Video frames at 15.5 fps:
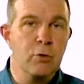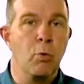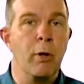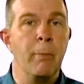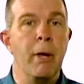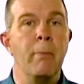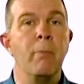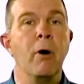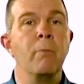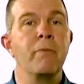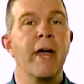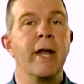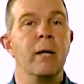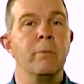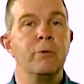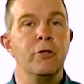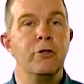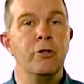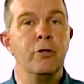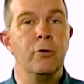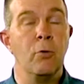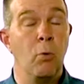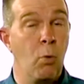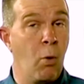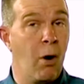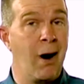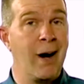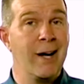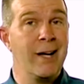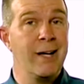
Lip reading: we may bump that up to 2. Why?